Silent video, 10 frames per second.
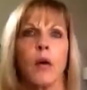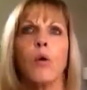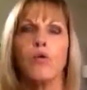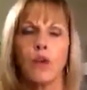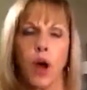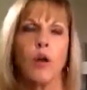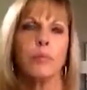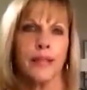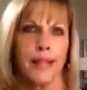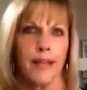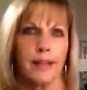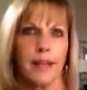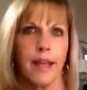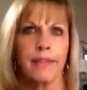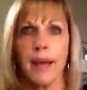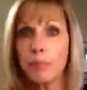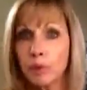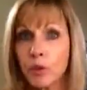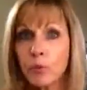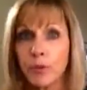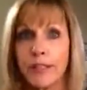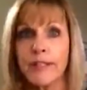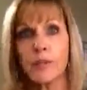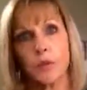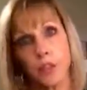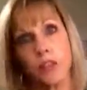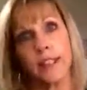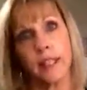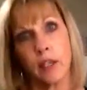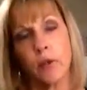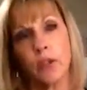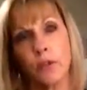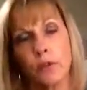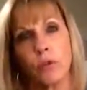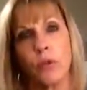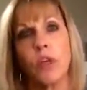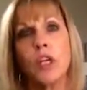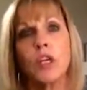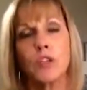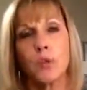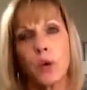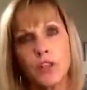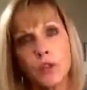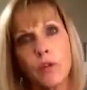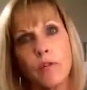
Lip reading: overall plan? And that blueprint is what's going to carry you through. So once you